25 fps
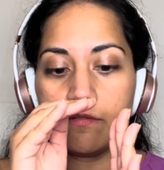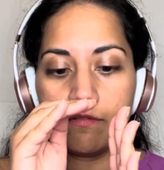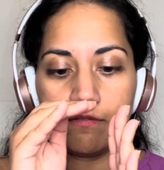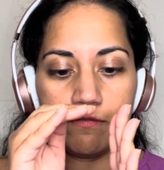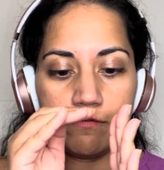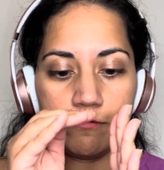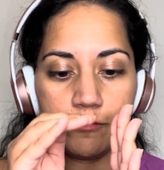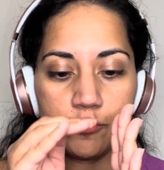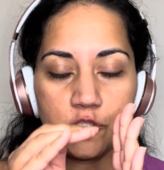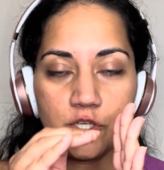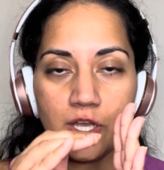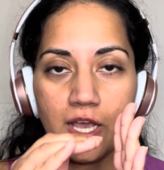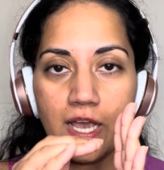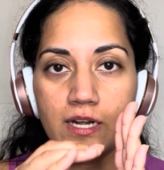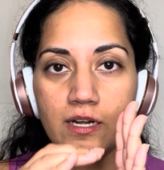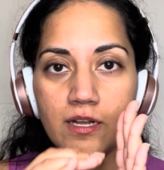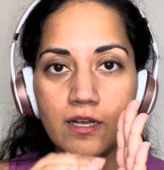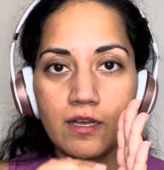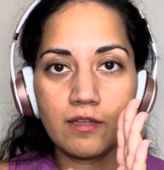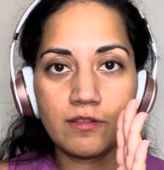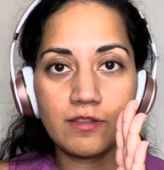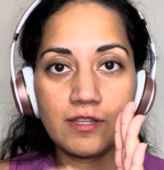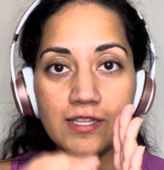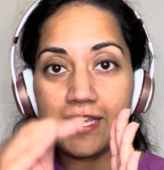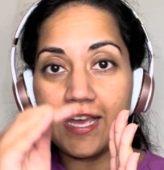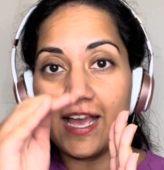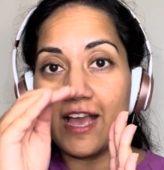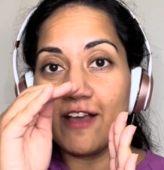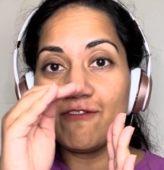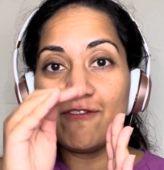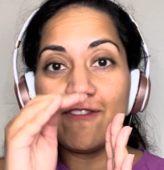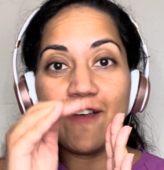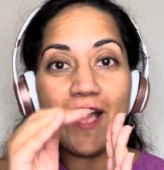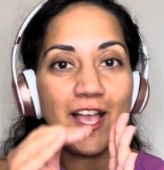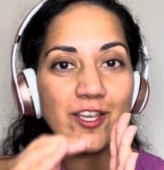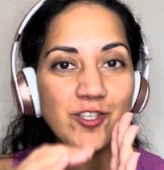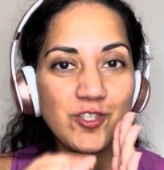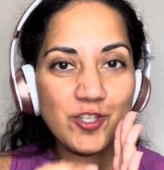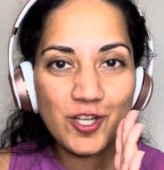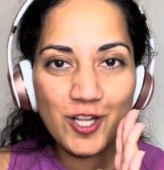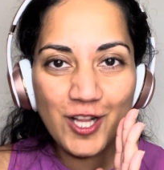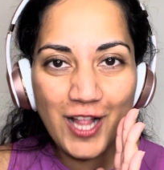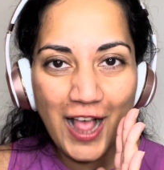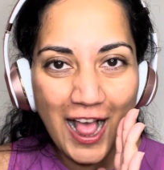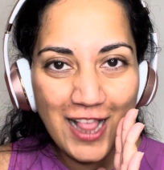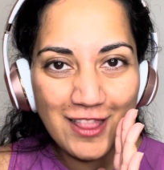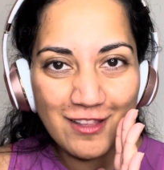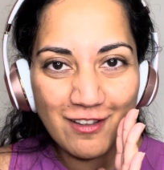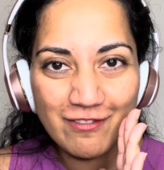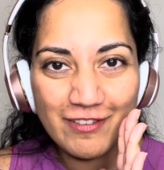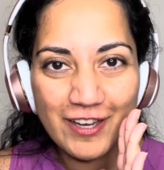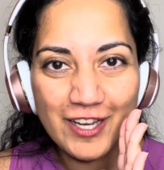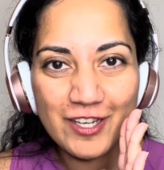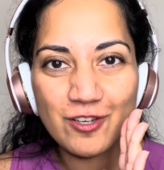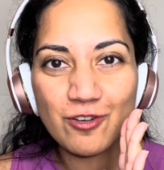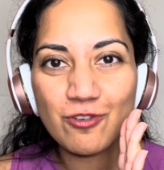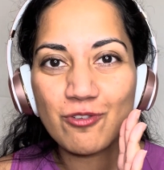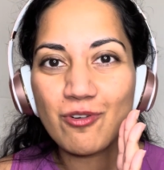the vaginal elevator